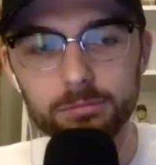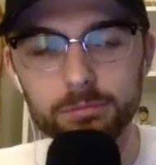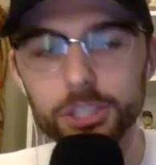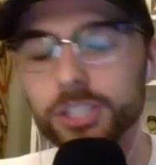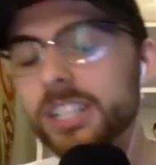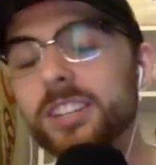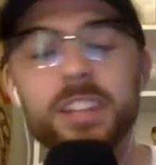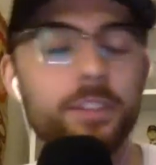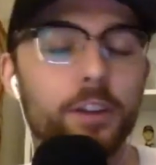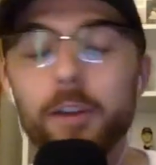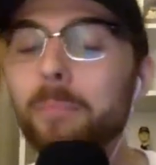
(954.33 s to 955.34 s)
Just he doesn't have
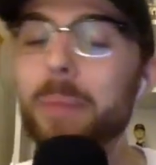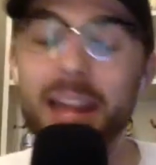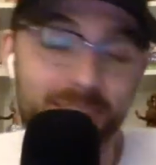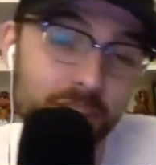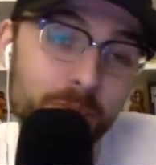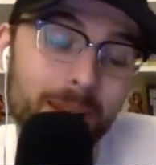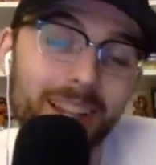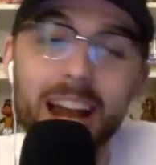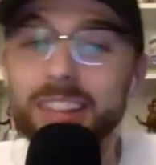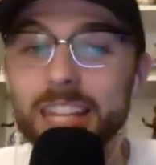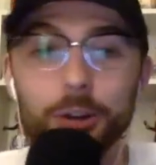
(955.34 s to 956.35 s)
enough at bats. He spent a
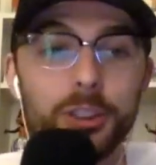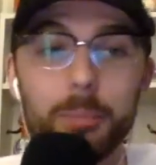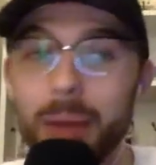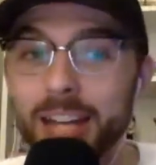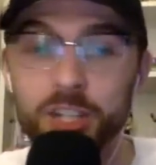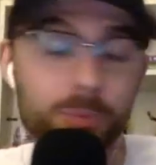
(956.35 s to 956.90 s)
lot of the year on the bench,